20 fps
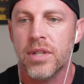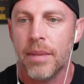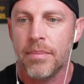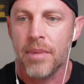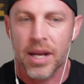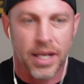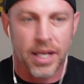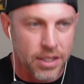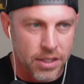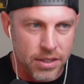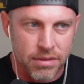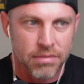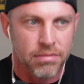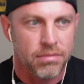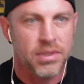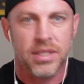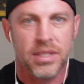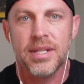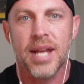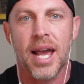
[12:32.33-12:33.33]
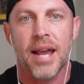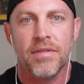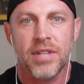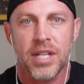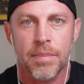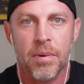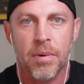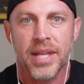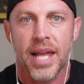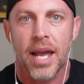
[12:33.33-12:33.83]
I'm not going to dive
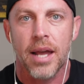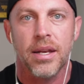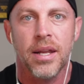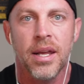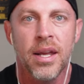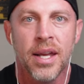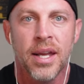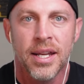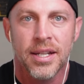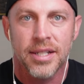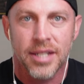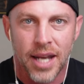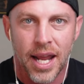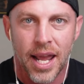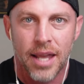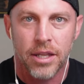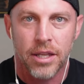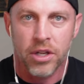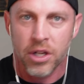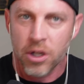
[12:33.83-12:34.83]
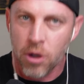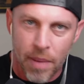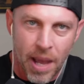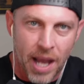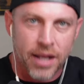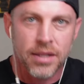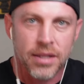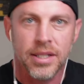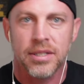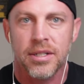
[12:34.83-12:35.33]
deep on that today. You can go
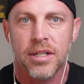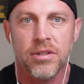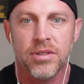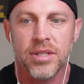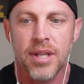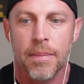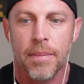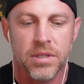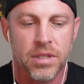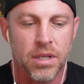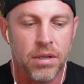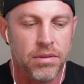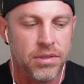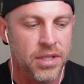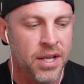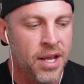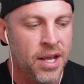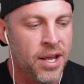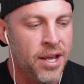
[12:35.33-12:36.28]
back and listen to those episodes.